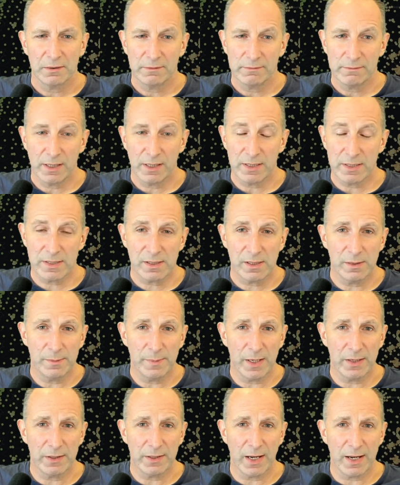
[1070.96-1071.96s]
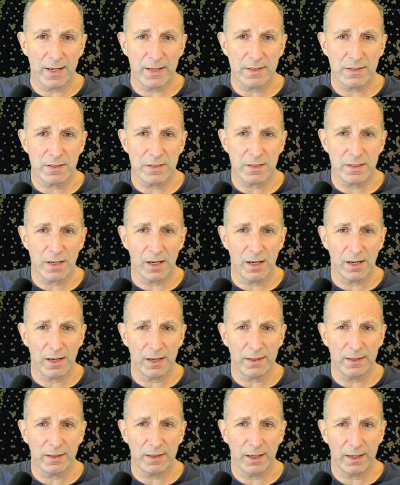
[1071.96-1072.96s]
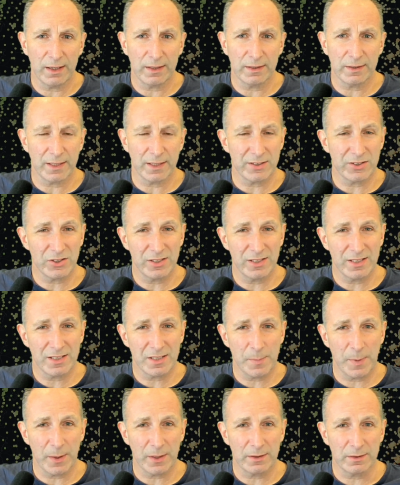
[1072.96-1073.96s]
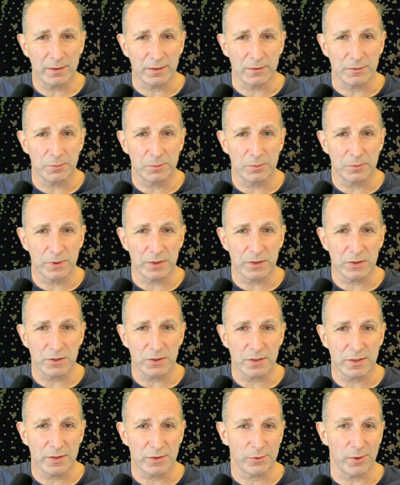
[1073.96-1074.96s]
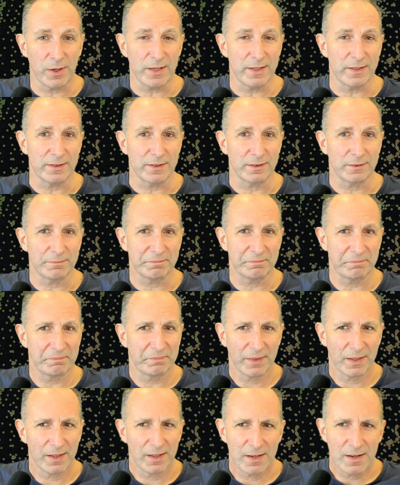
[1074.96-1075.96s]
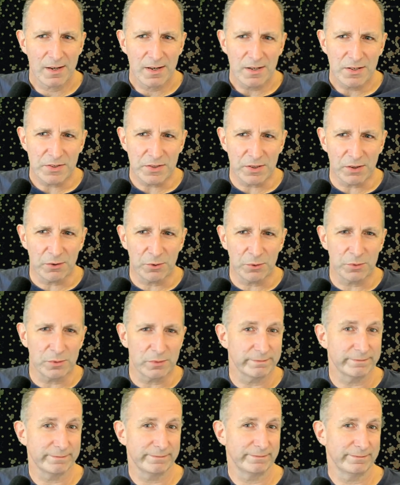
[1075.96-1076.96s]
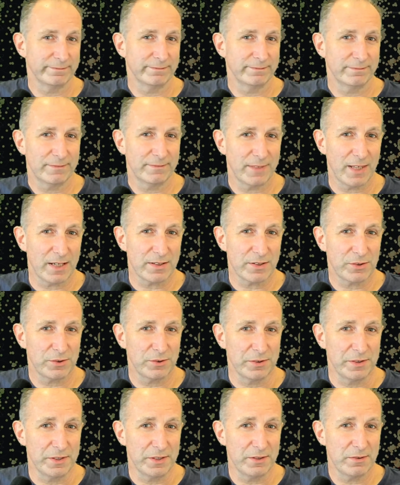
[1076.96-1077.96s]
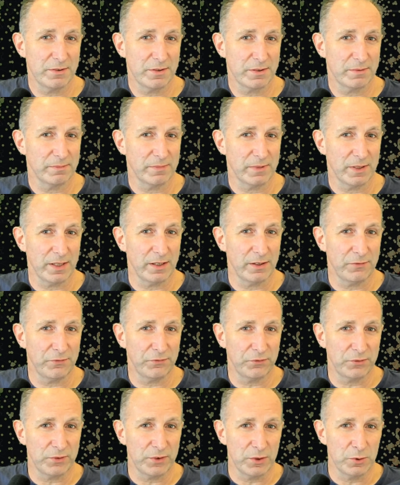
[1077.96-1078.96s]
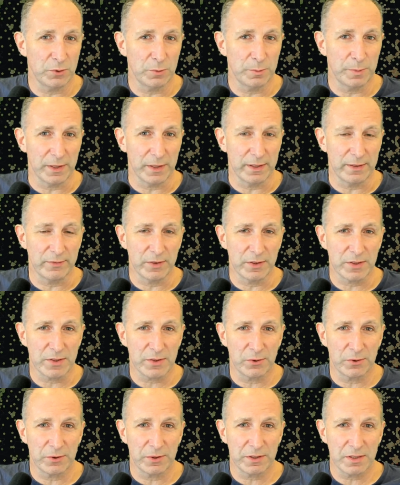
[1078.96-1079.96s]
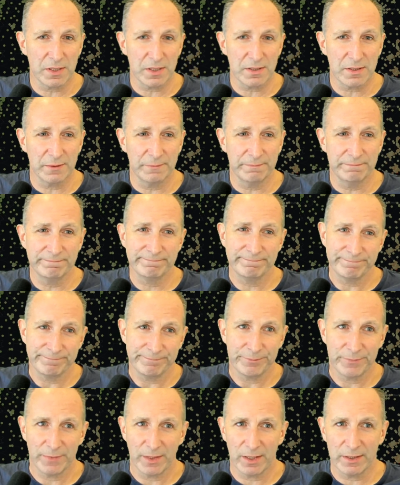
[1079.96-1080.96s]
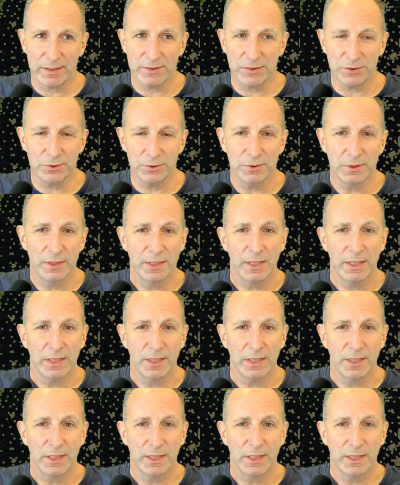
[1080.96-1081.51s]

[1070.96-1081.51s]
And it's come out as I had actually expected, which is great. So that's good news if you believe in the scoring system. I do.